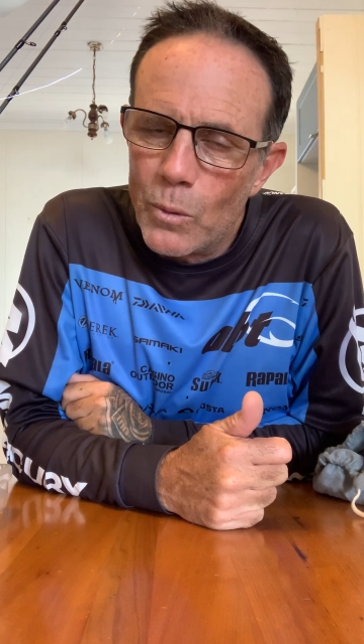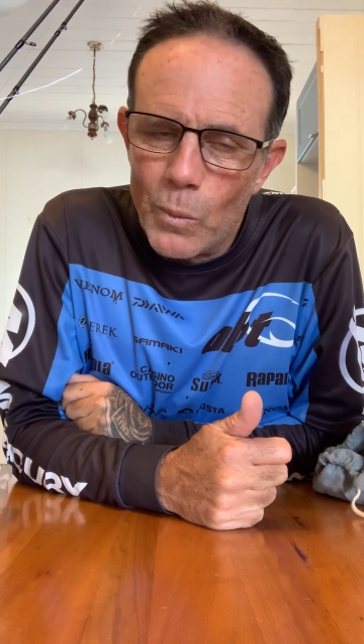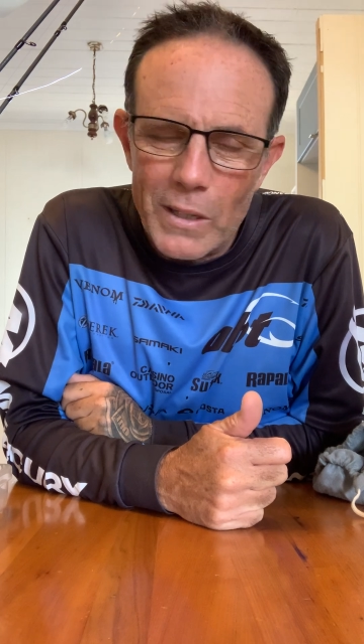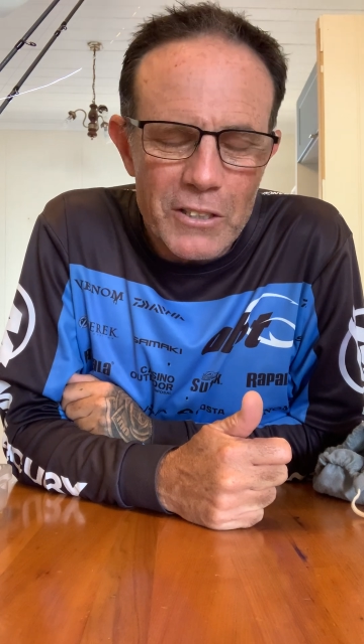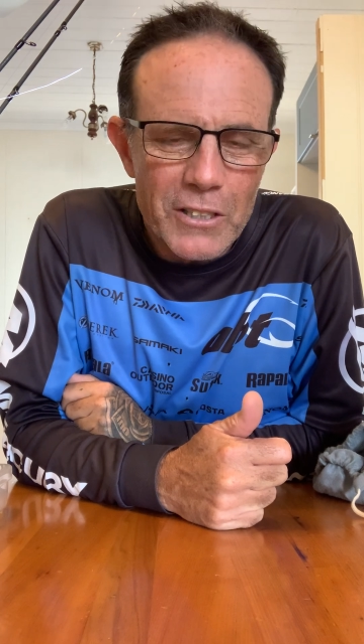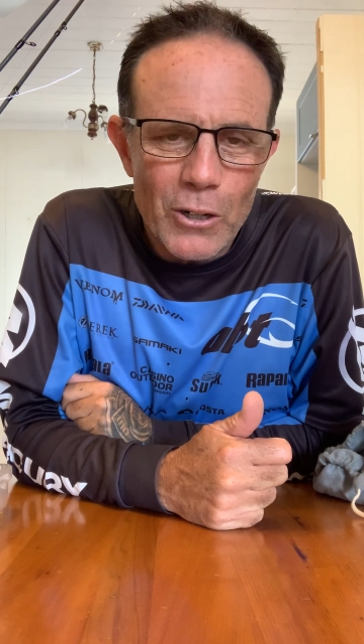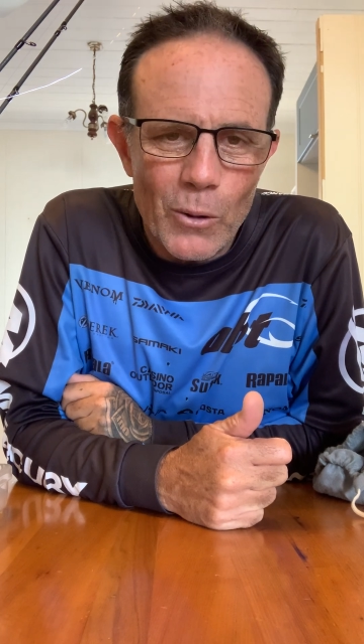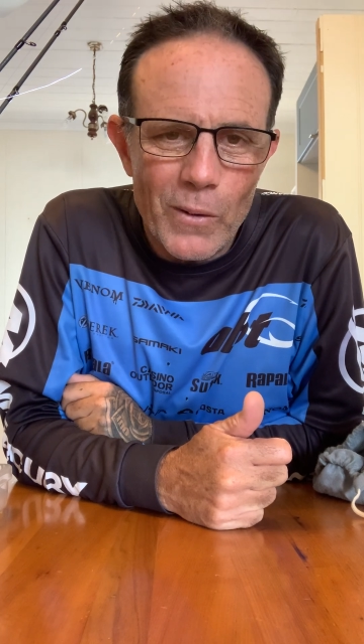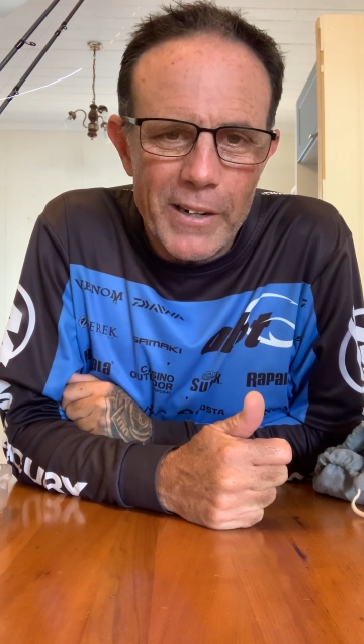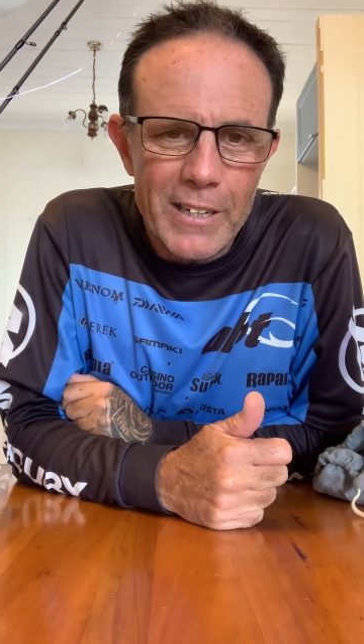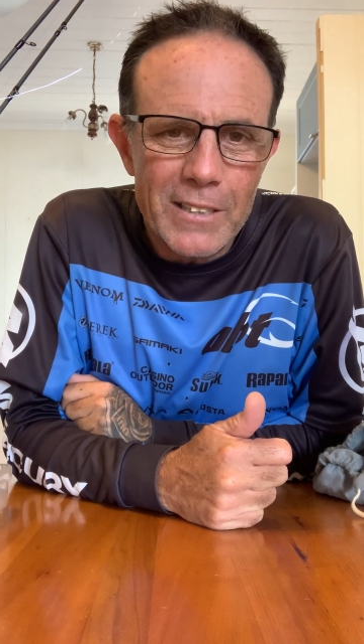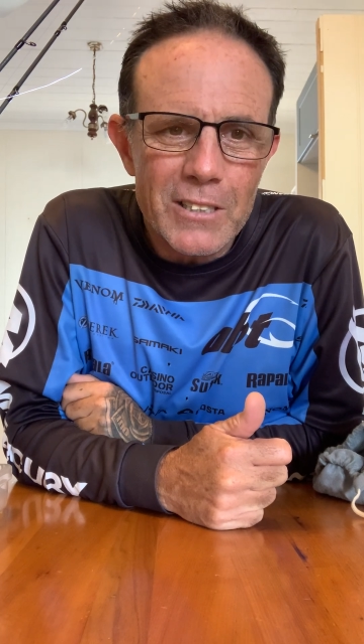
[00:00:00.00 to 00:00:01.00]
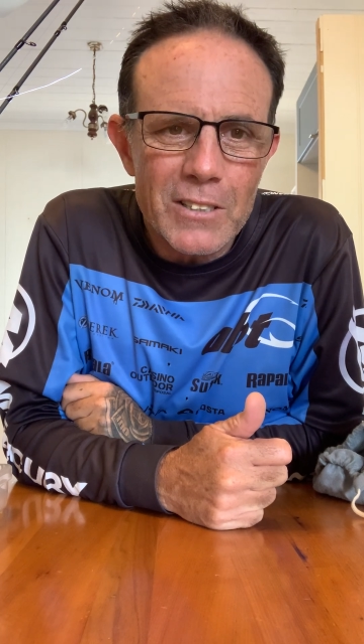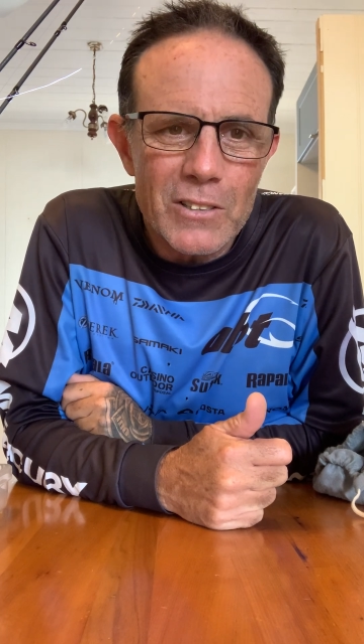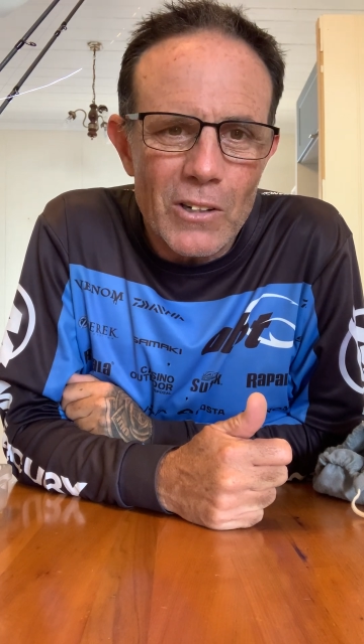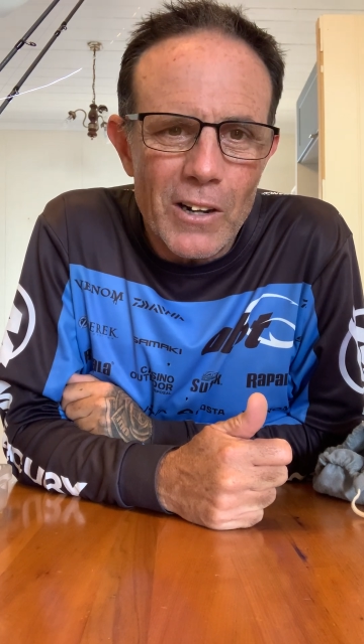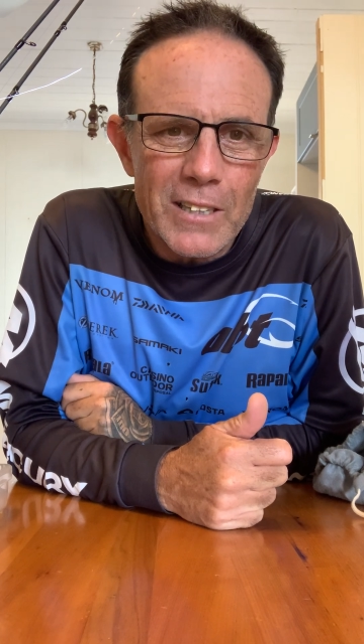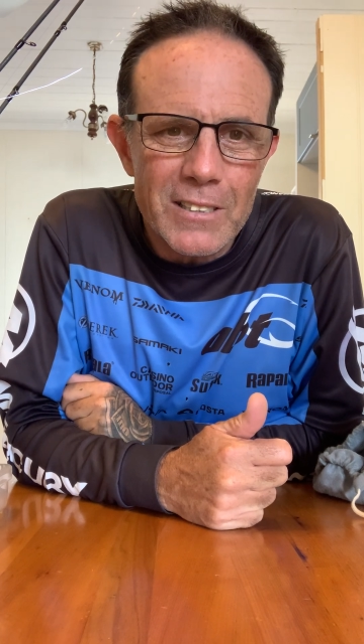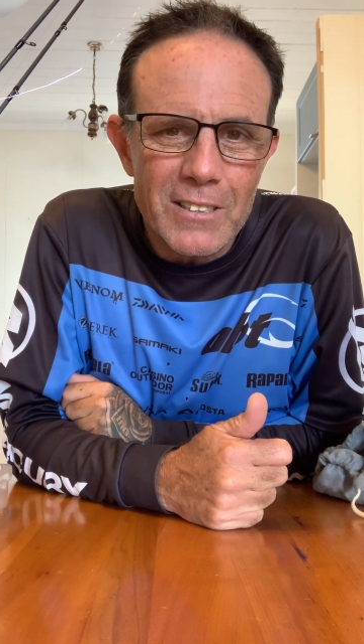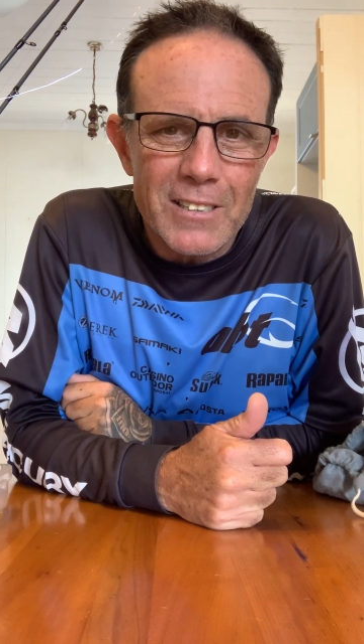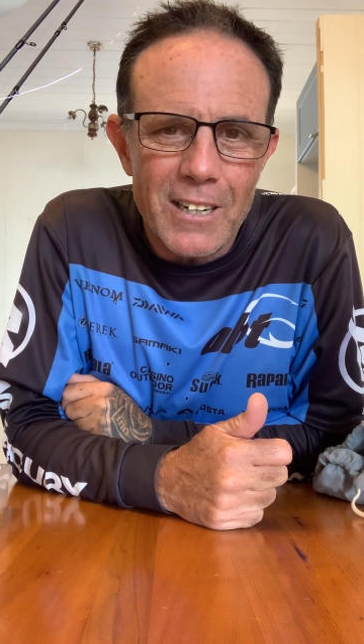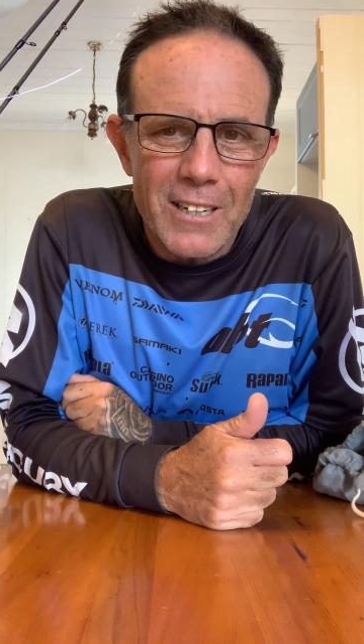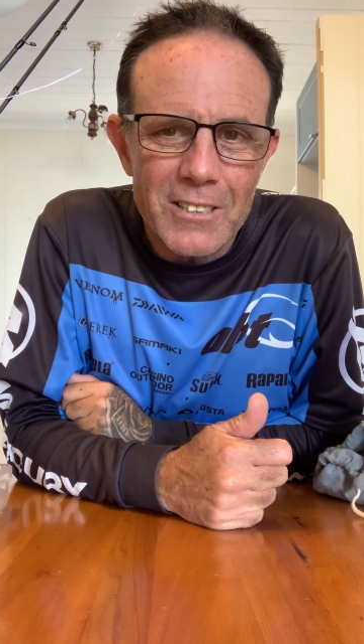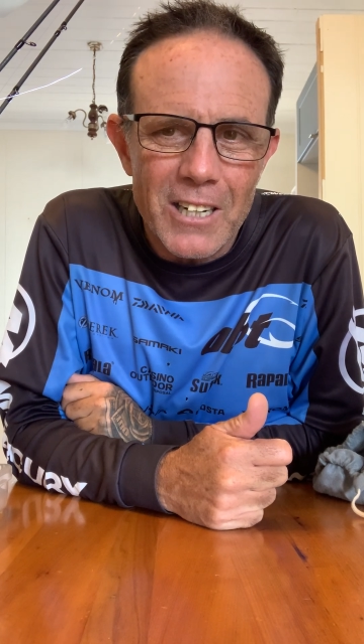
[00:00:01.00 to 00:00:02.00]
once you've got one in your sight and you
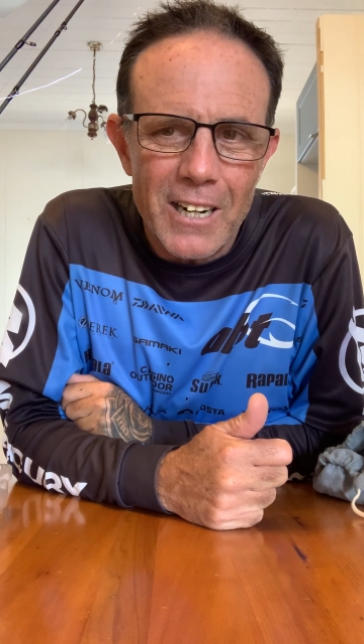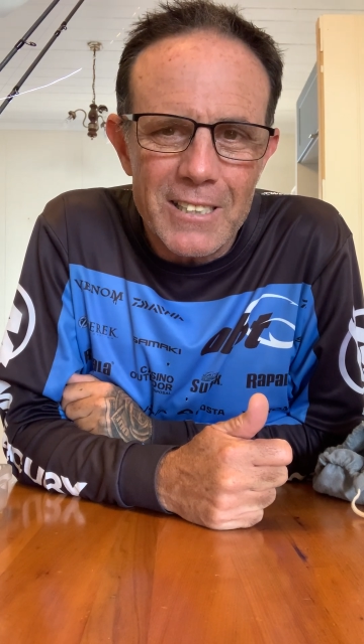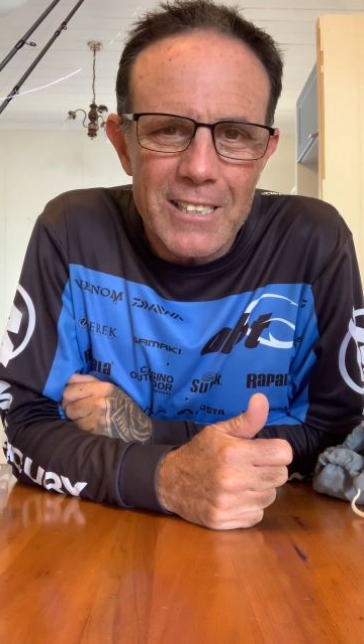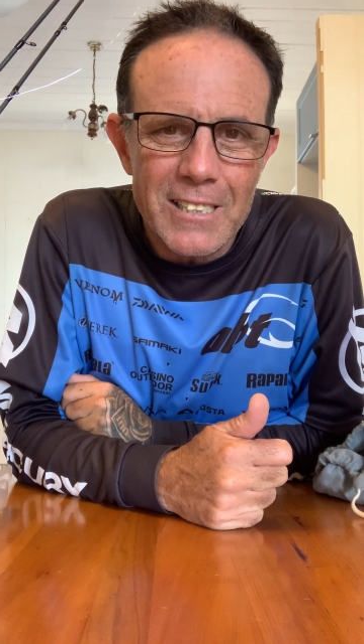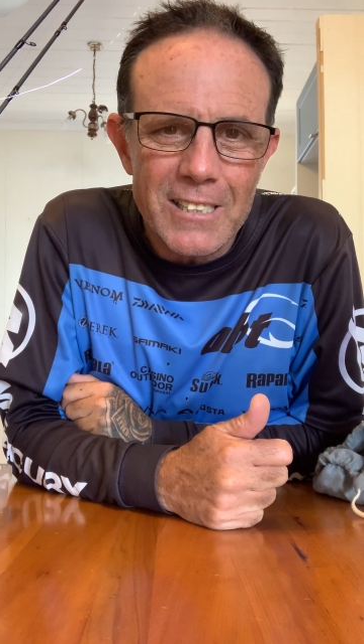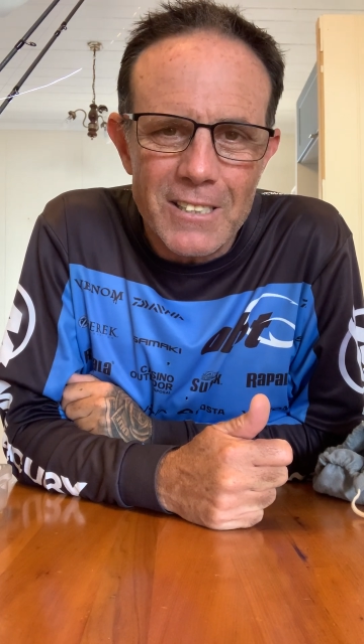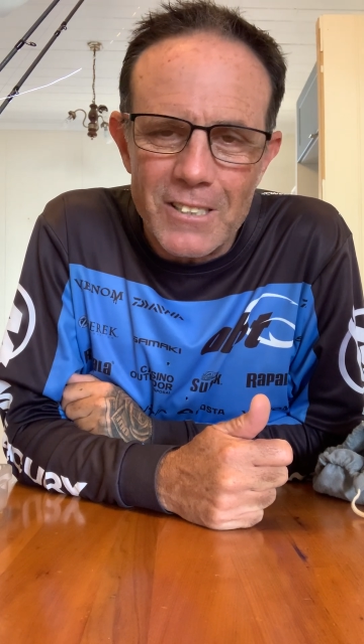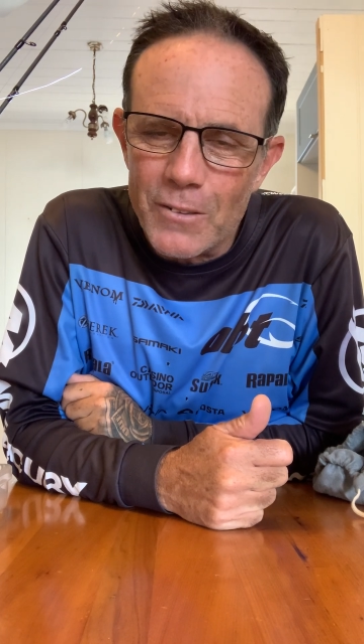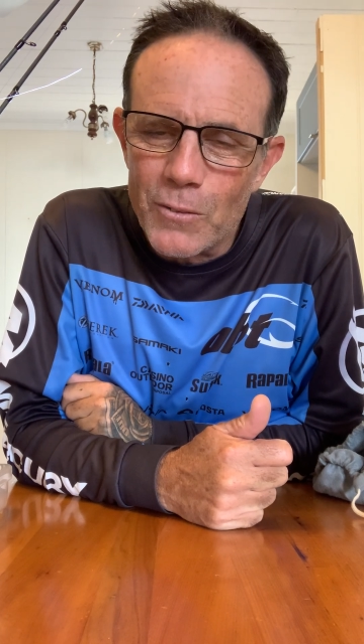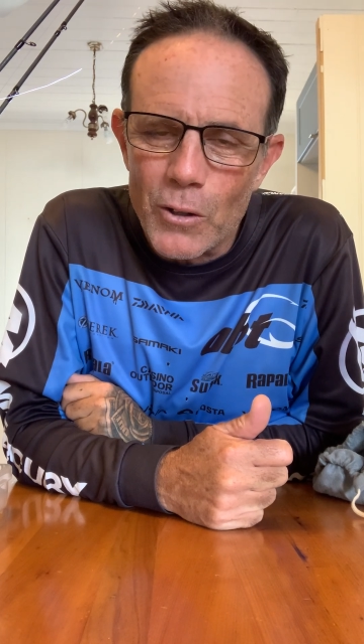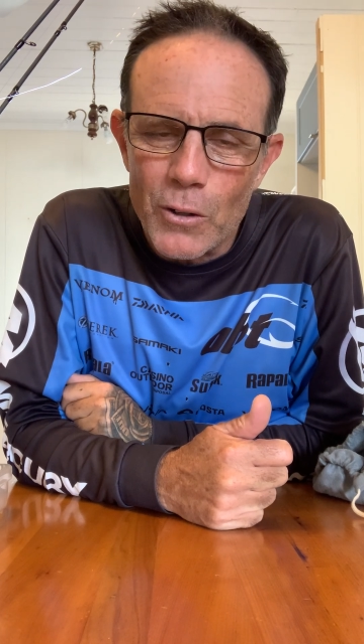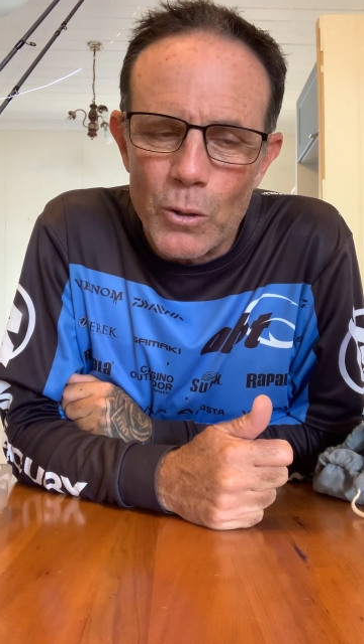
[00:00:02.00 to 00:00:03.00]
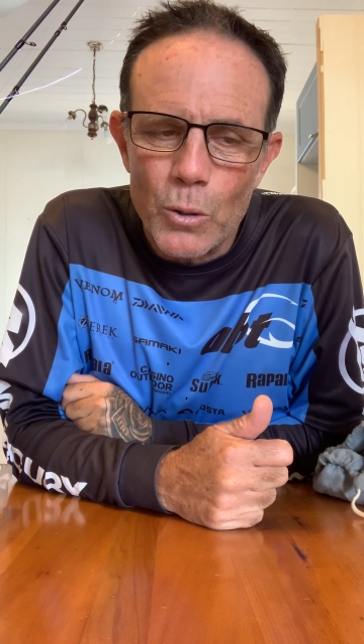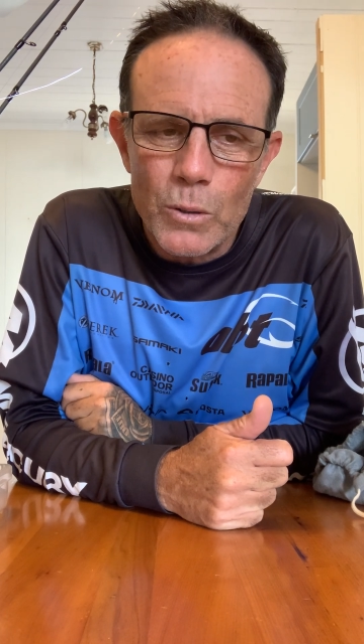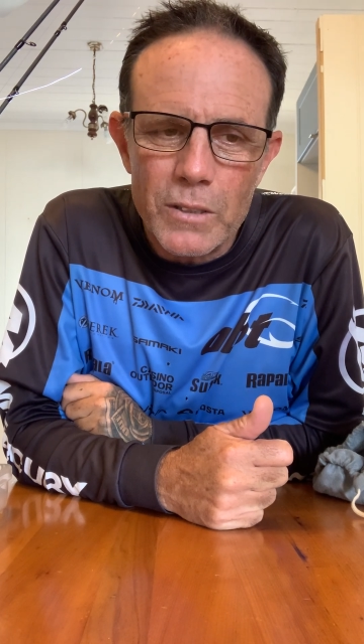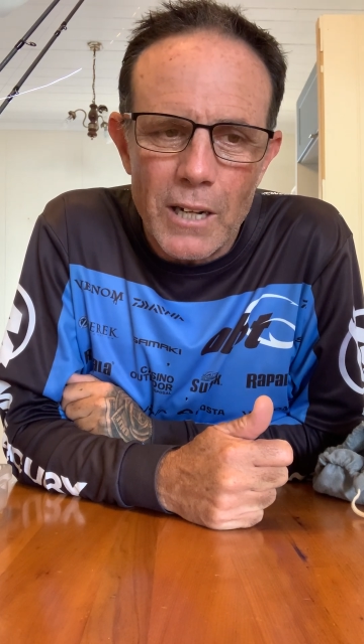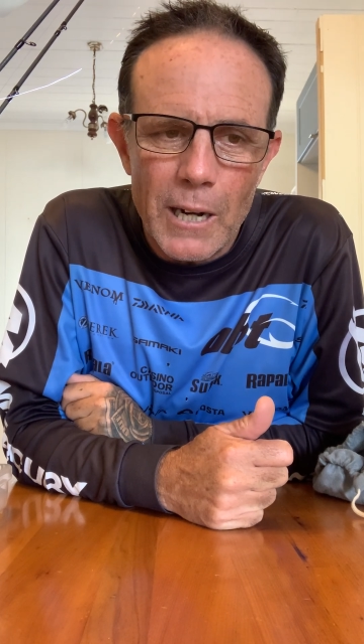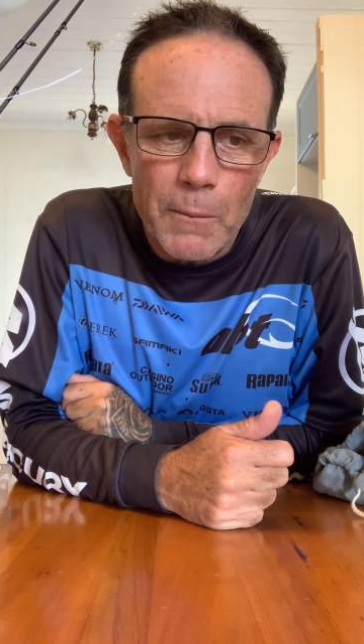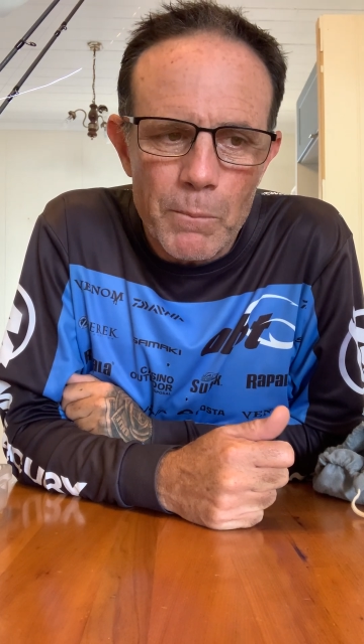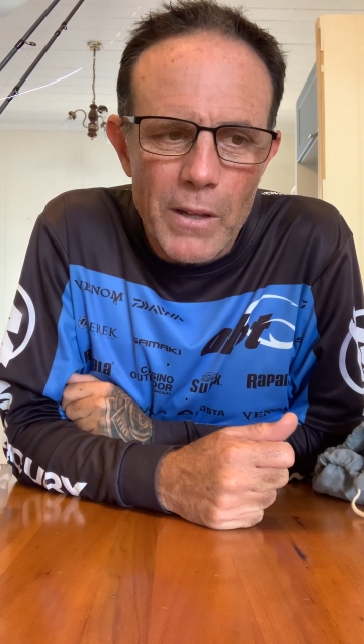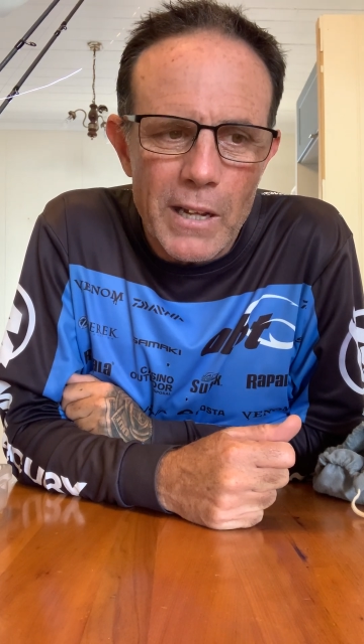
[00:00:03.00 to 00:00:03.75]
start shaking and you've got it hooked up,